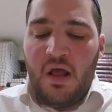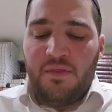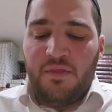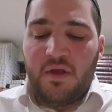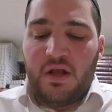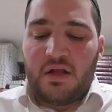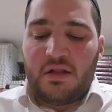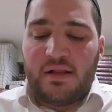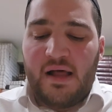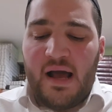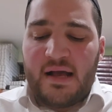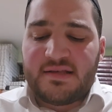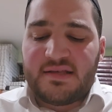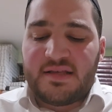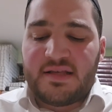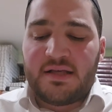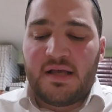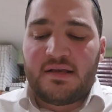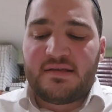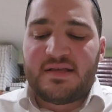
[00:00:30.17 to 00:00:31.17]
The
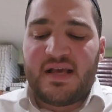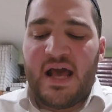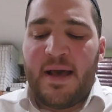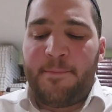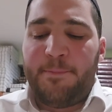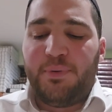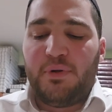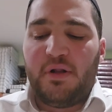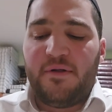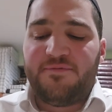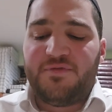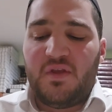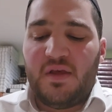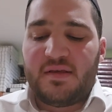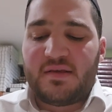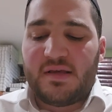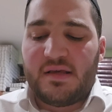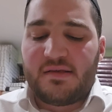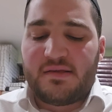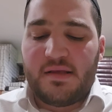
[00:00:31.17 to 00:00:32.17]
classic example of
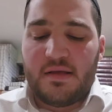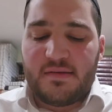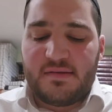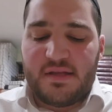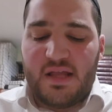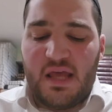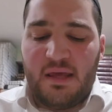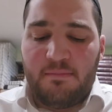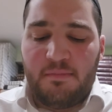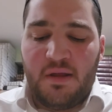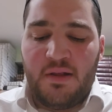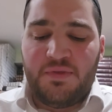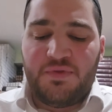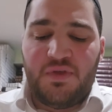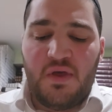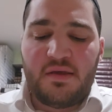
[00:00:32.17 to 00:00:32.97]
this is the statement,